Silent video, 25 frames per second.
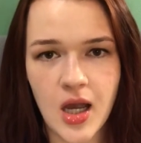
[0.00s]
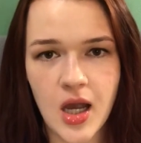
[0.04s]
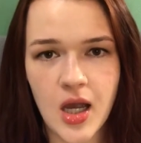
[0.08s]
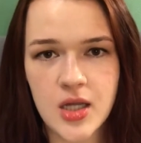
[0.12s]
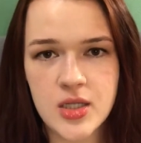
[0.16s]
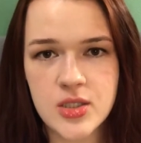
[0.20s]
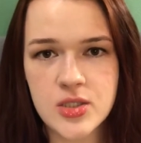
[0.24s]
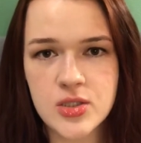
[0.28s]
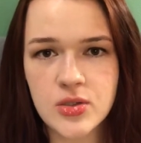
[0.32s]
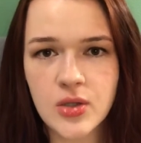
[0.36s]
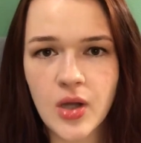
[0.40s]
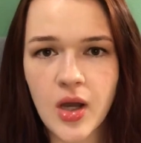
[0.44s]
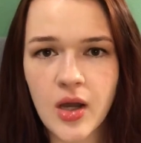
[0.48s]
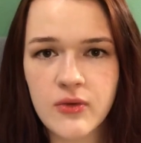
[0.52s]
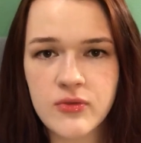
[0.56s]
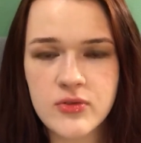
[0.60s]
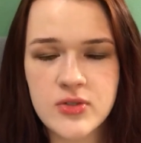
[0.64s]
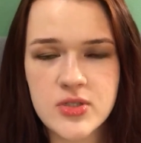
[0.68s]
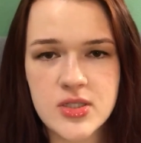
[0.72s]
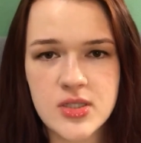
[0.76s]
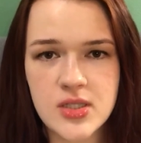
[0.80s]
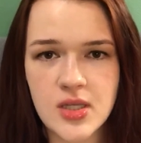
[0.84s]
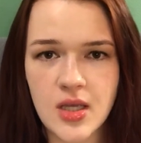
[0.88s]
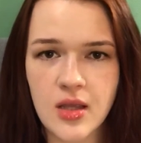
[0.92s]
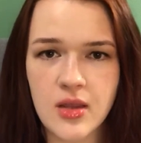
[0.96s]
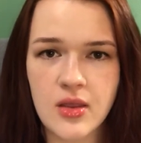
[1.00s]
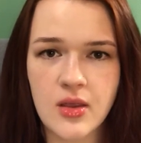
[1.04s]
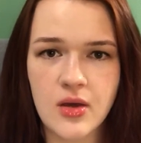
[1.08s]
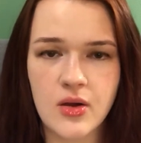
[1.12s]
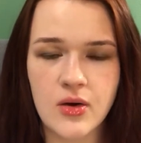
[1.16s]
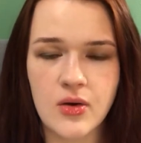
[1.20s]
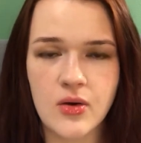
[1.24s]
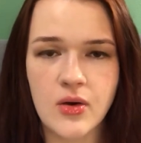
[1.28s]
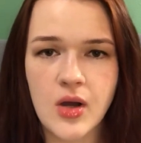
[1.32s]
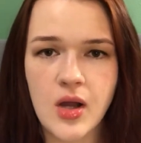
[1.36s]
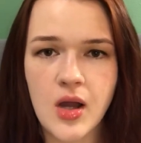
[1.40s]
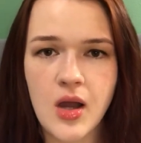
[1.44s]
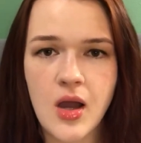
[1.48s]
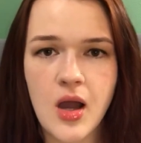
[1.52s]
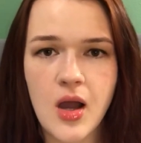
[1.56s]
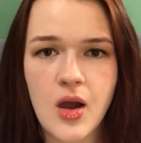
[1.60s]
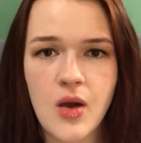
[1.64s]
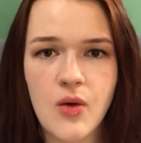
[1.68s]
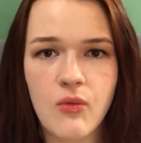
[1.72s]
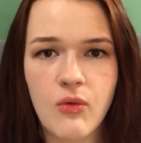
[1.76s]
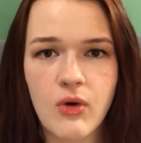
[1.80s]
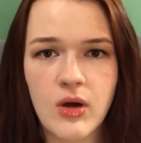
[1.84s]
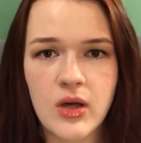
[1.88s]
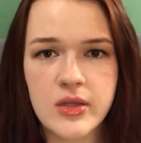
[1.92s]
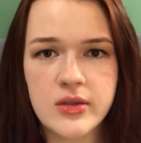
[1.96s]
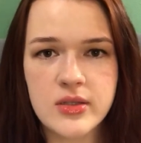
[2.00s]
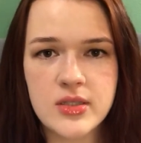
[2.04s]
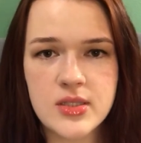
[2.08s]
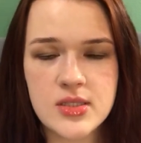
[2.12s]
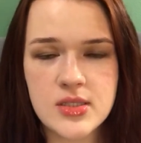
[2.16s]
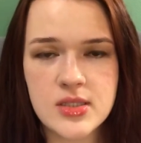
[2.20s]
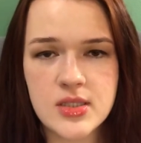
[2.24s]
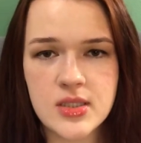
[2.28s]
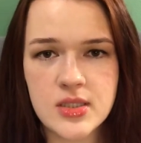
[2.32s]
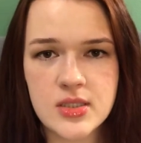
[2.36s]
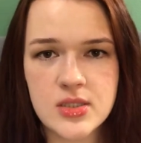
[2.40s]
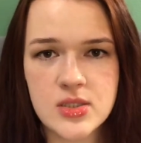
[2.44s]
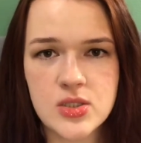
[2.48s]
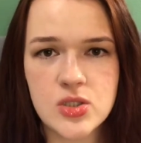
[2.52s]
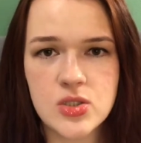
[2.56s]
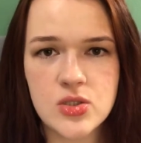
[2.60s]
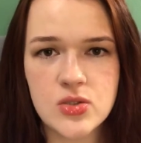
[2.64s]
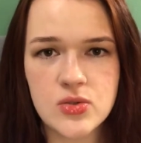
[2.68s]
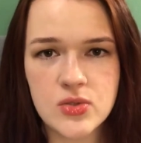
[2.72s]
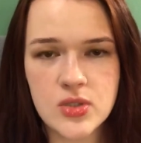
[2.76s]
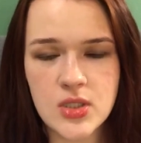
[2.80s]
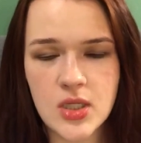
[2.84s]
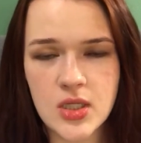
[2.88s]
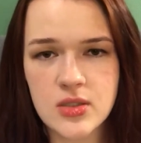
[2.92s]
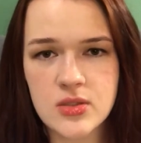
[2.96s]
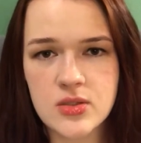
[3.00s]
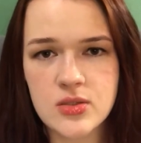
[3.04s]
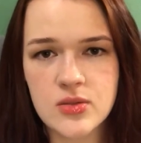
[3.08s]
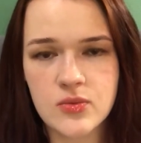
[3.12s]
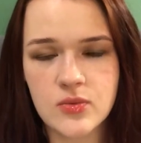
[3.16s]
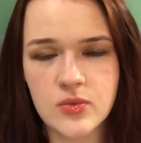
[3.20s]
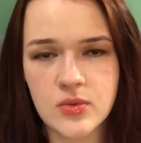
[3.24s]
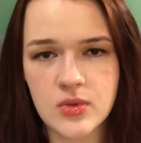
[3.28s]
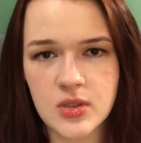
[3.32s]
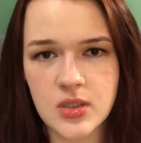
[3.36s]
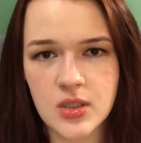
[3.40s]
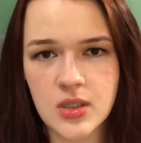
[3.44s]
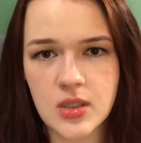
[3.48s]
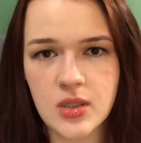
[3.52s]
I do have to say though, while these things do tend to work,